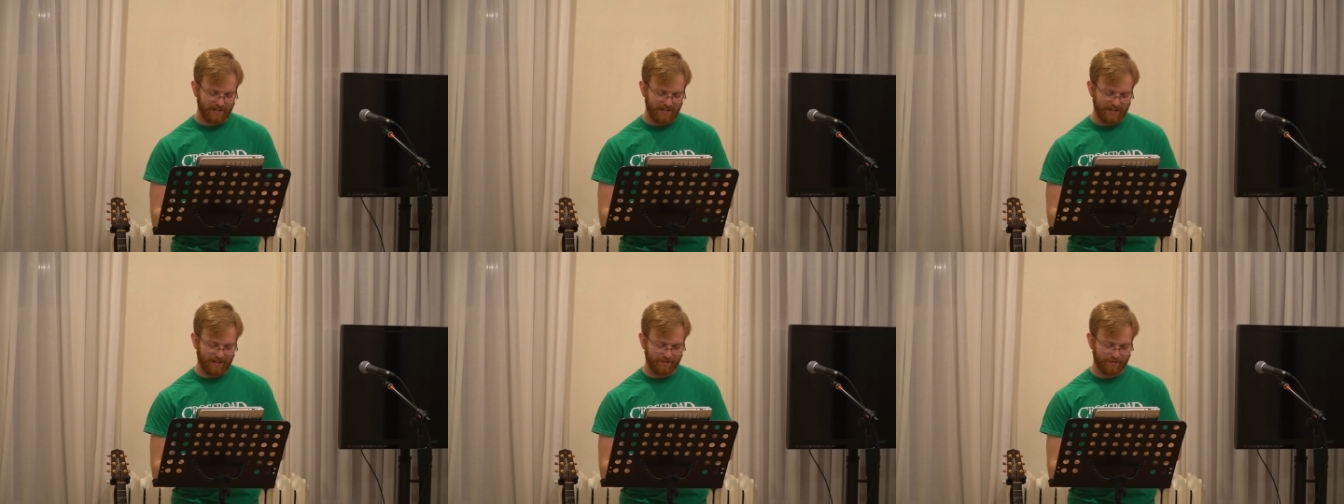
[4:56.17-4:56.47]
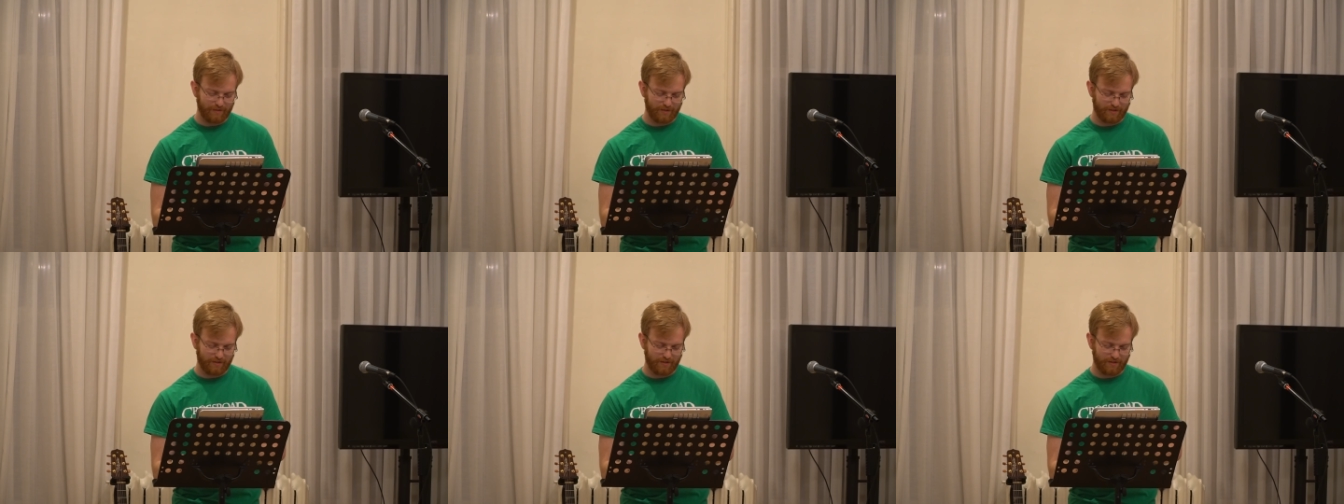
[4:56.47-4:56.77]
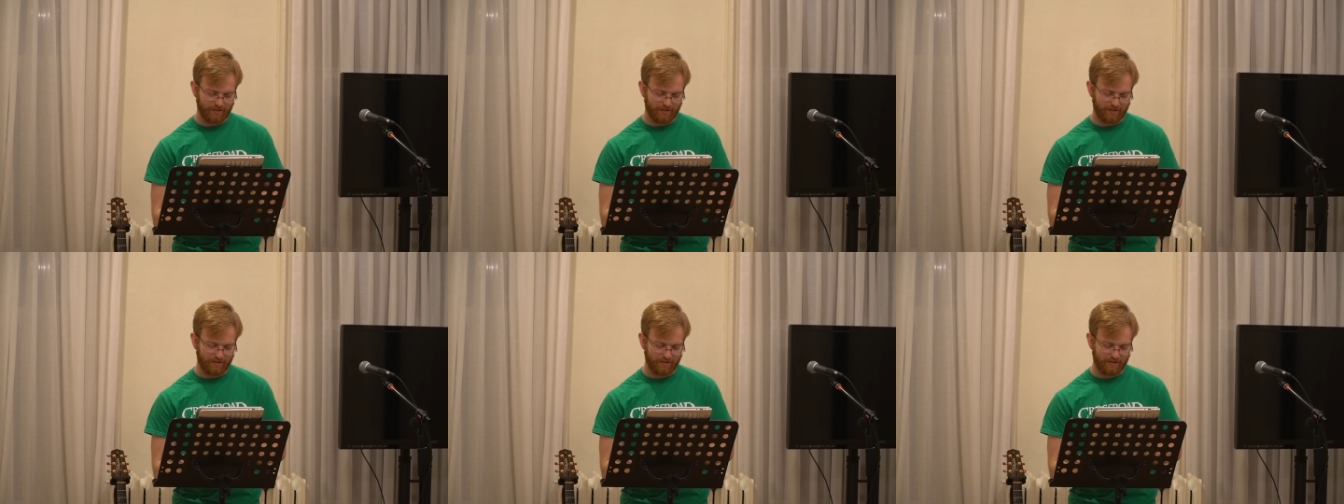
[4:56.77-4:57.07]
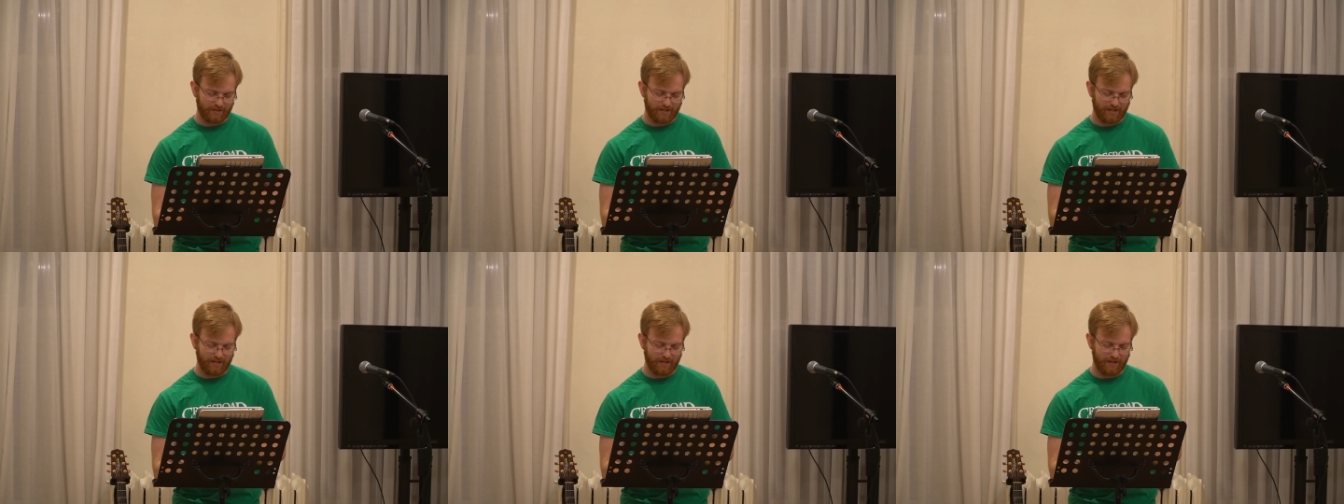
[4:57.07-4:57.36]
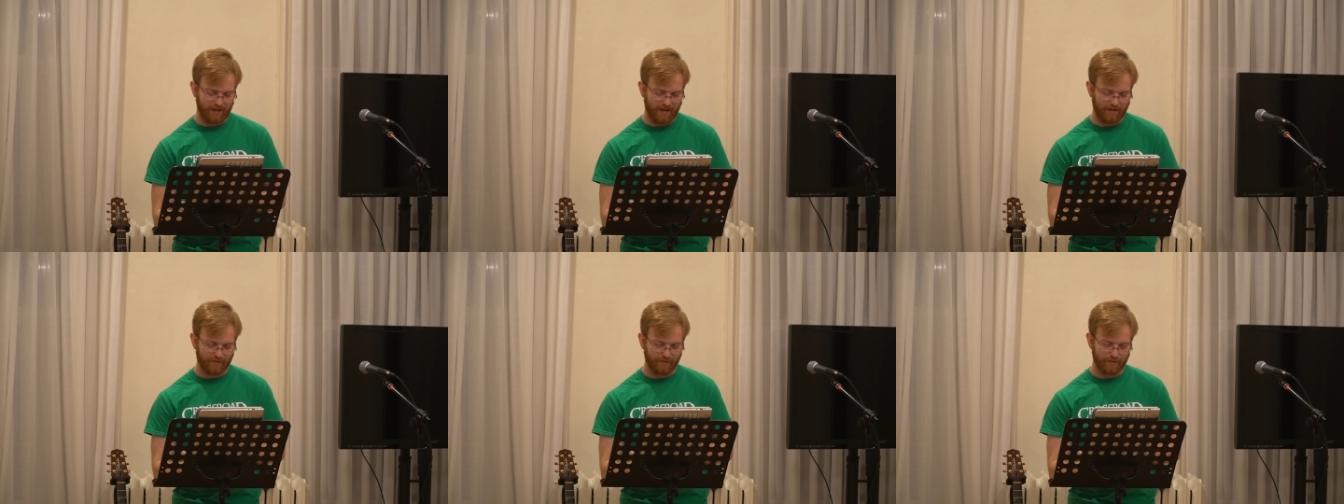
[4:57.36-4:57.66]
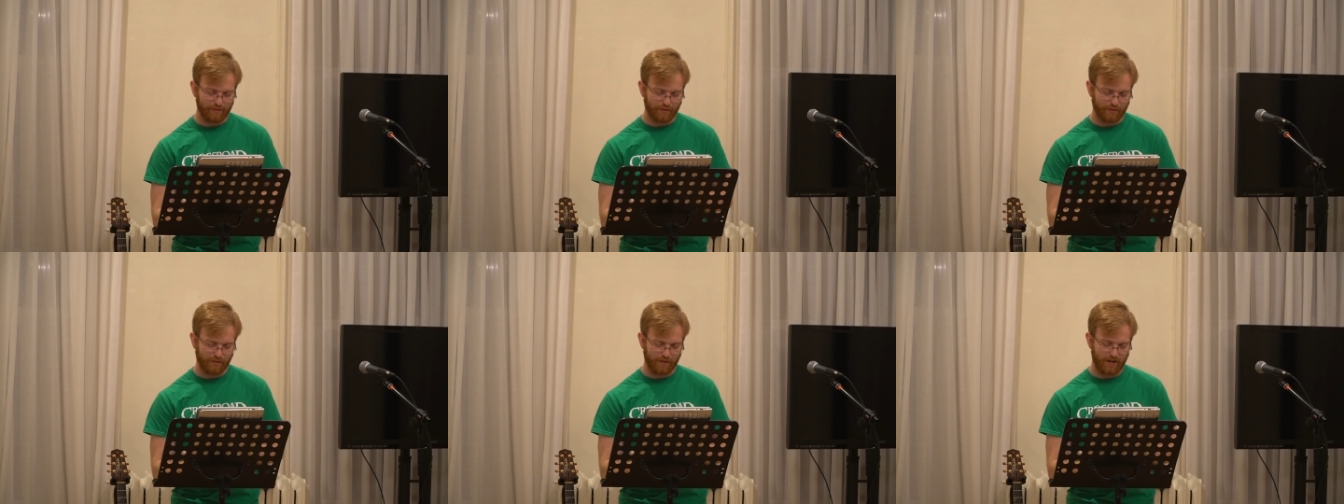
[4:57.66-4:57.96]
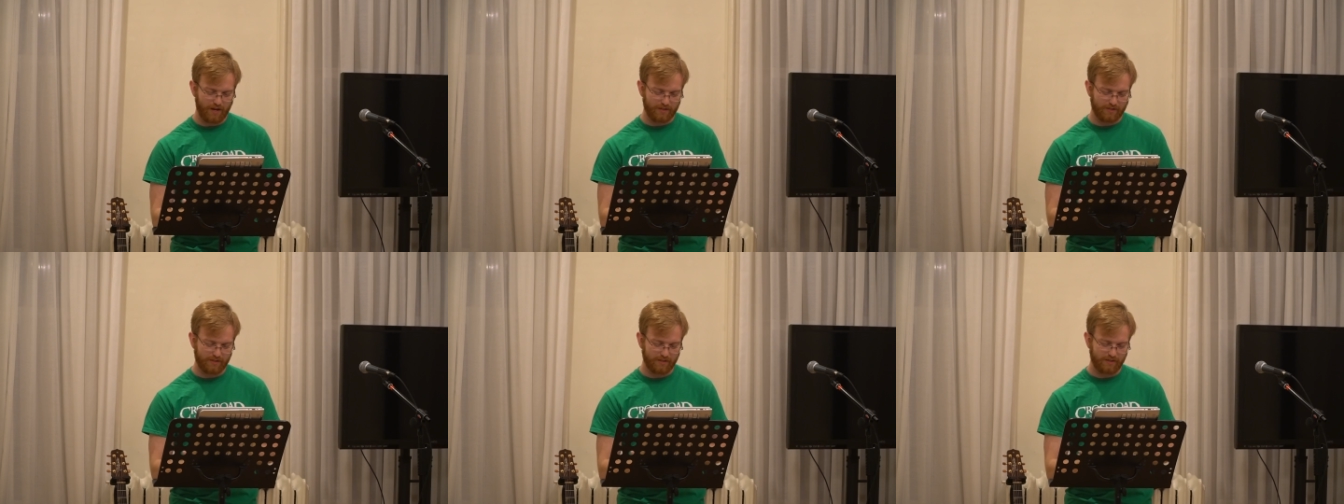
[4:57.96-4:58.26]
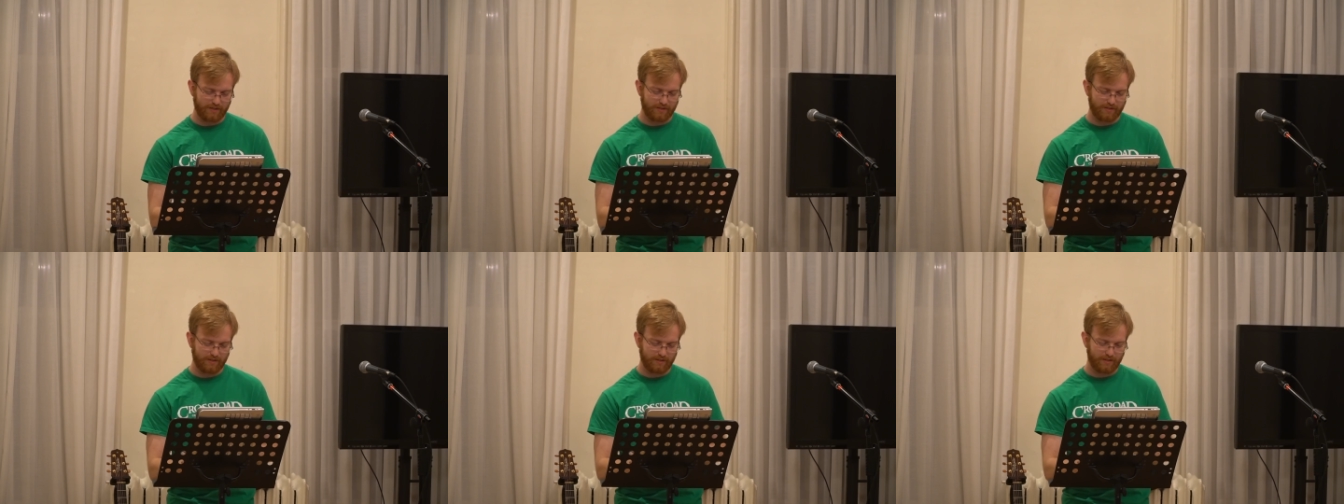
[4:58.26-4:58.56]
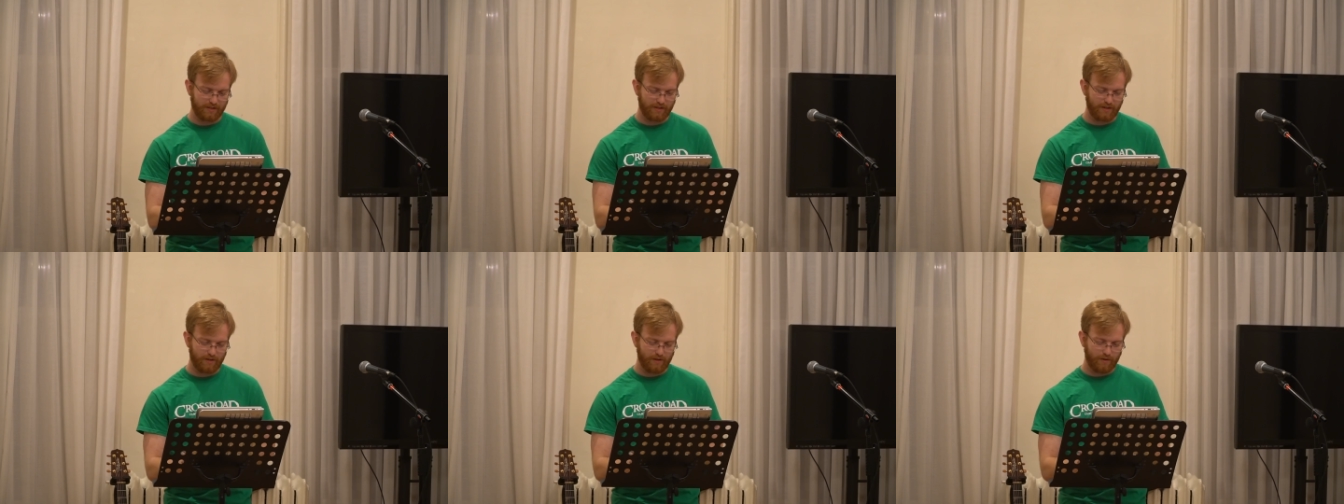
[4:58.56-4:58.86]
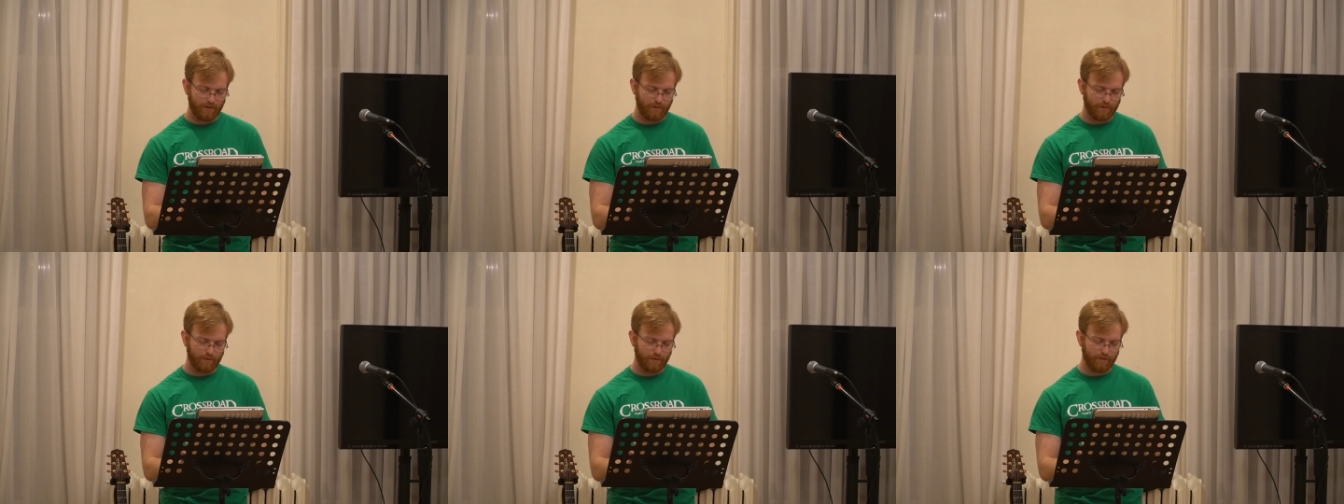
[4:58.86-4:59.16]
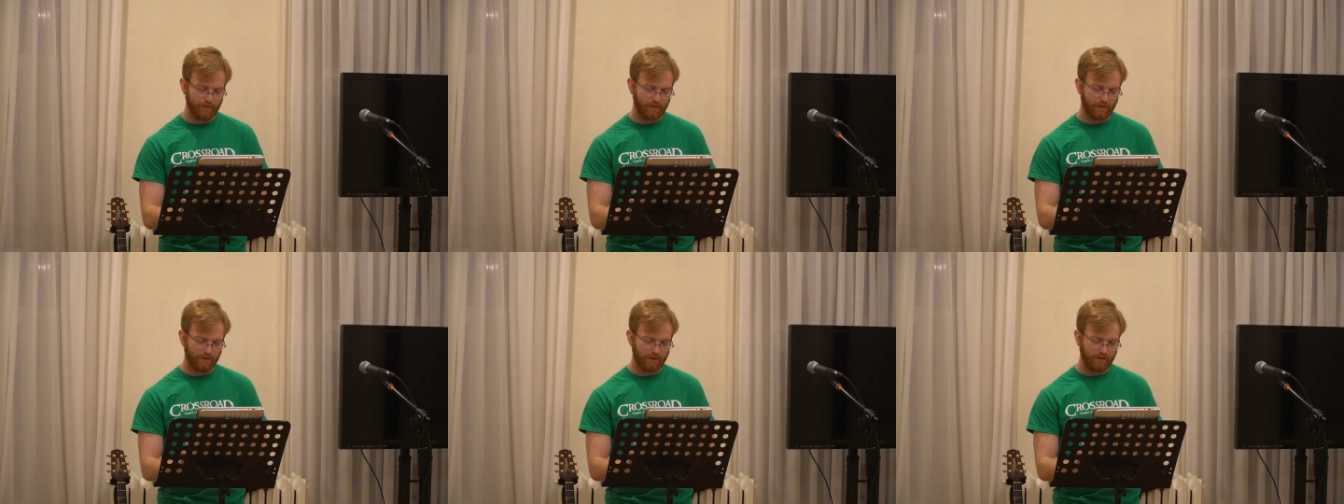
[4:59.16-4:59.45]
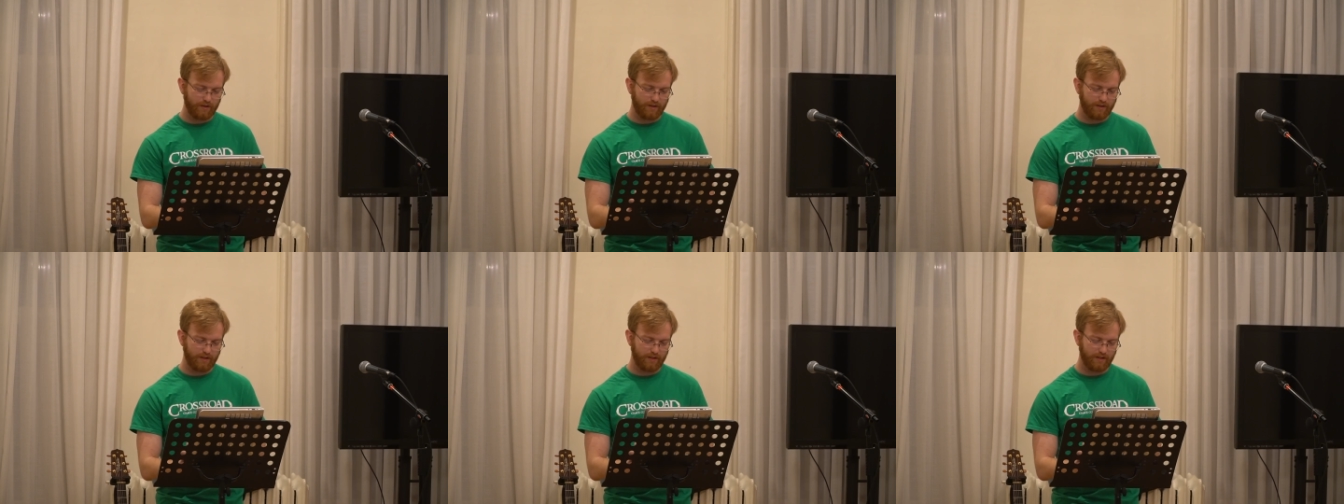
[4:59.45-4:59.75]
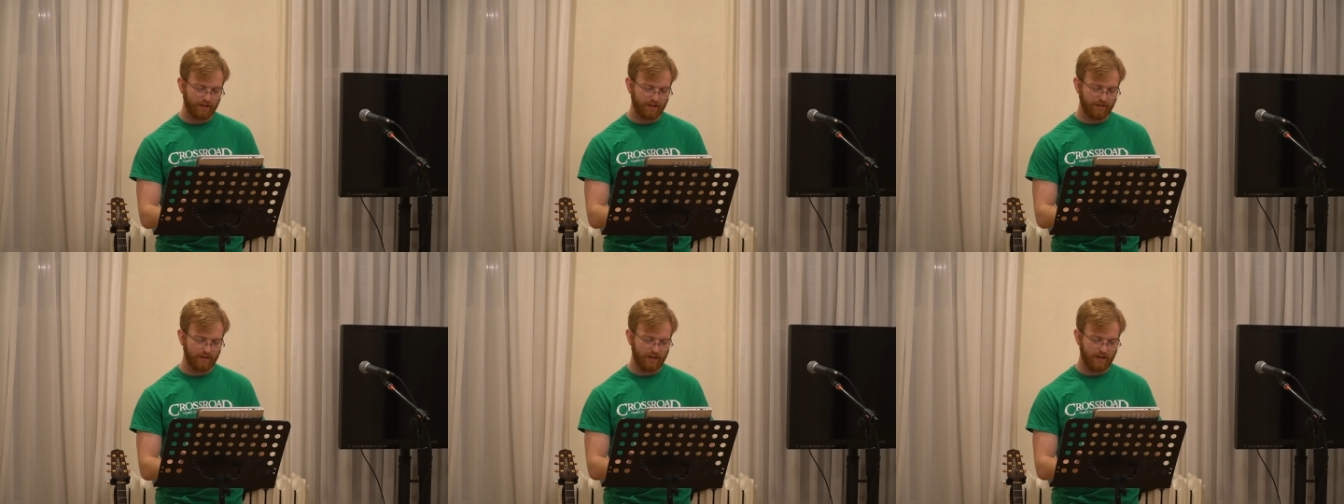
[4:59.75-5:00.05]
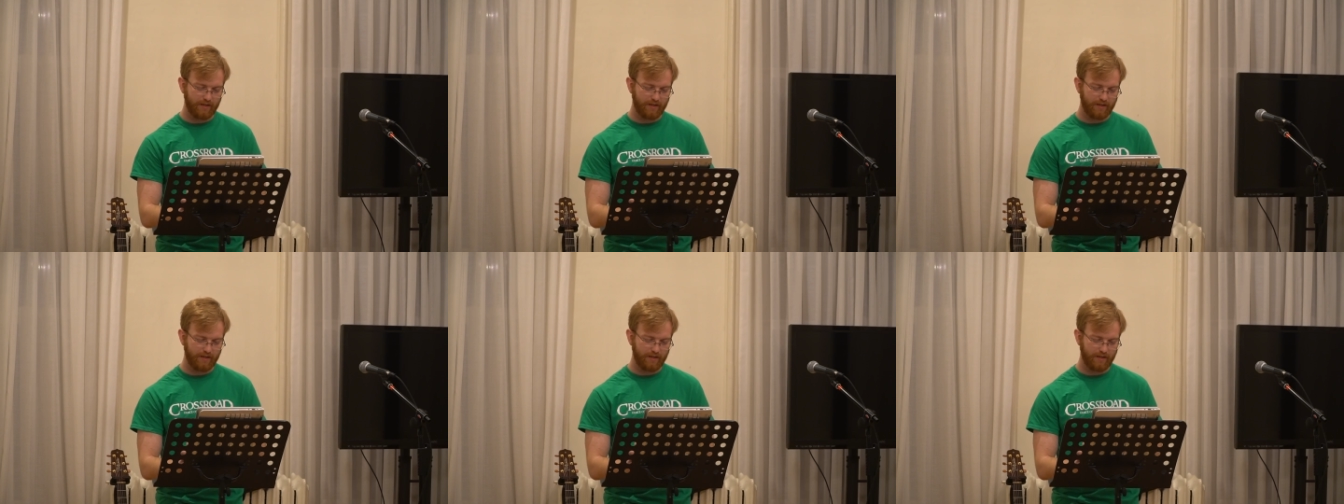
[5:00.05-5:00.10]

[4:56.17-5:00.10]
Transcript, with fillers: after, uh, after those losses, or uh,